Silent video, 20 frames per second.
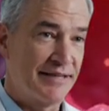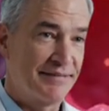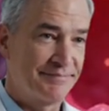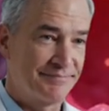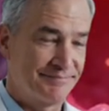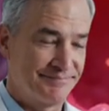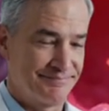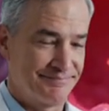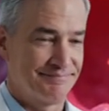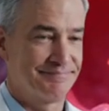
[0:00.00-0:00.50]

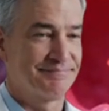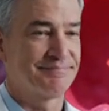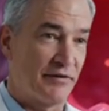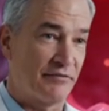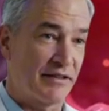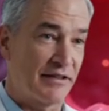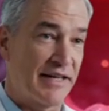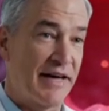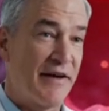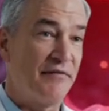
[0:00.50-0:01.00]
It's not just a
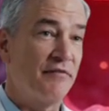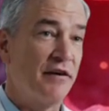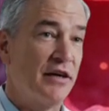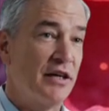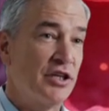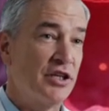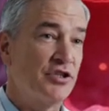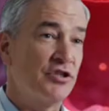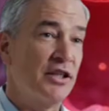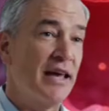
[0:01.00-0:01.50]

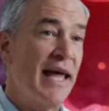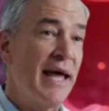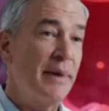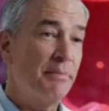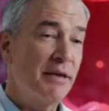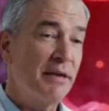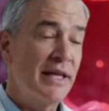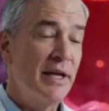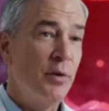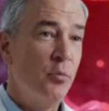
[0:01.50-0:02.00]
routine,
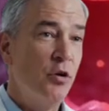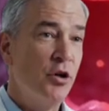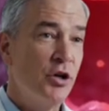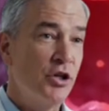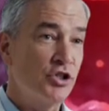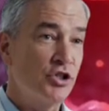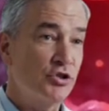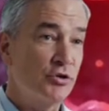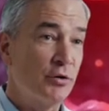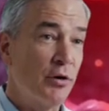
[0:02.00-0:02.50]
it's an act of
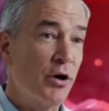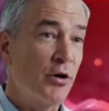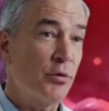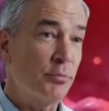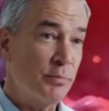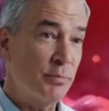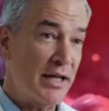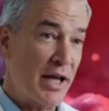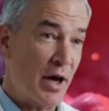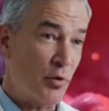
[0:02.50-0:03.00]

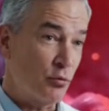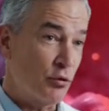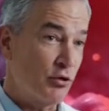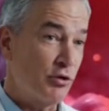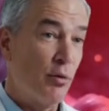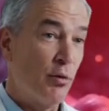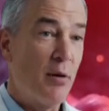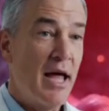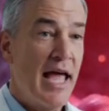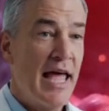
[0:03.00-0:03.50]
respect toward your
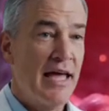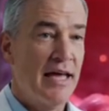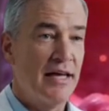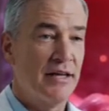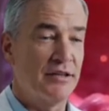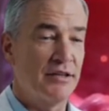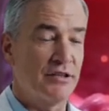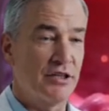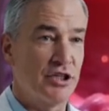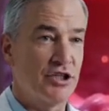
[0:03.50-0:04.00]
own
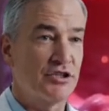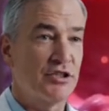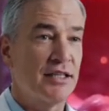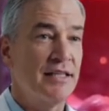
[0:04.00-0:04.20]
biology.